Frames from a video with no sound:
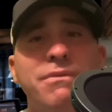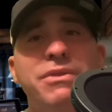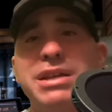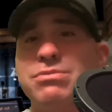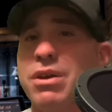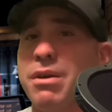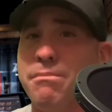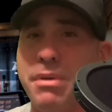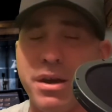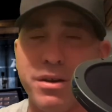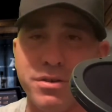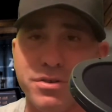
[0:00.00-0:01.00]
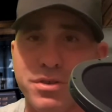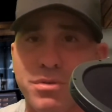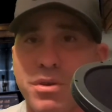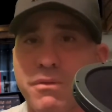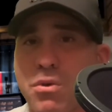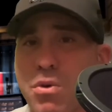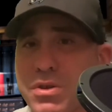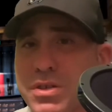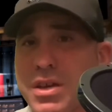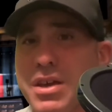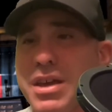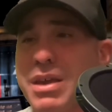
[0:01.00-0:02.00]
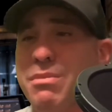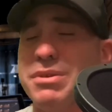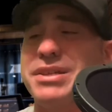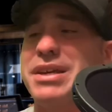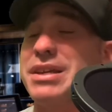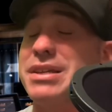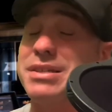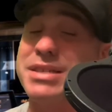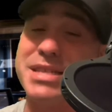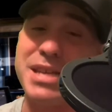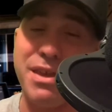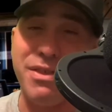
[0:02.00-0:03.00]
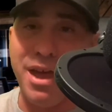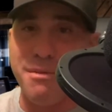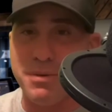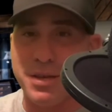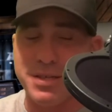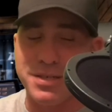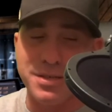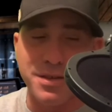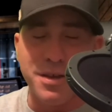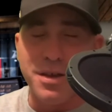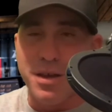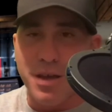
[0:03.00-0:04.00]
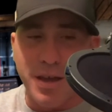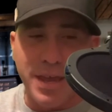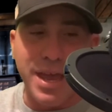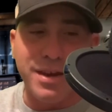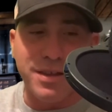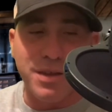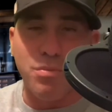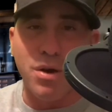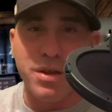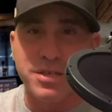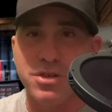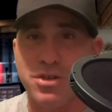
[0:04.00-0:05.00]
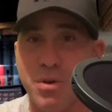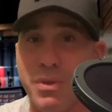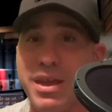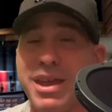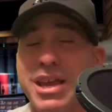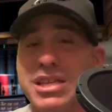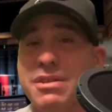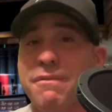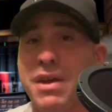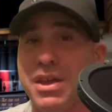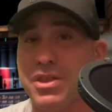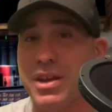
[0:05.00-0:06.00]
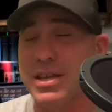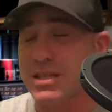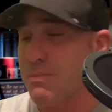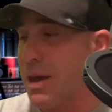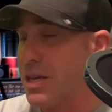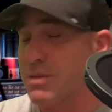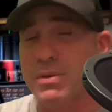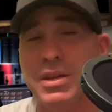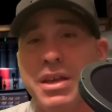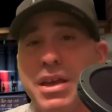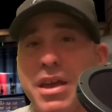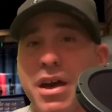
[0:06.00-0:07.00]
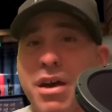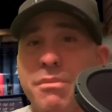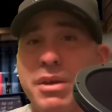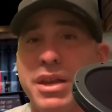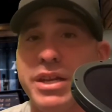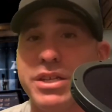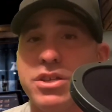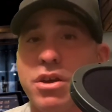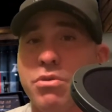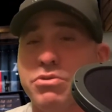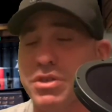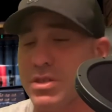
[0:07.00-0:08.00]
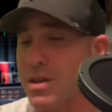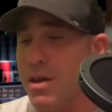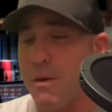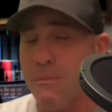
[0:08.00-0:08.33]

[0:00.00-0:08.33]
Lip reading: That's what competitors do. And, of course, he wasn't going to say that because, again, he wants to show that he has faith in his management and in his coaches.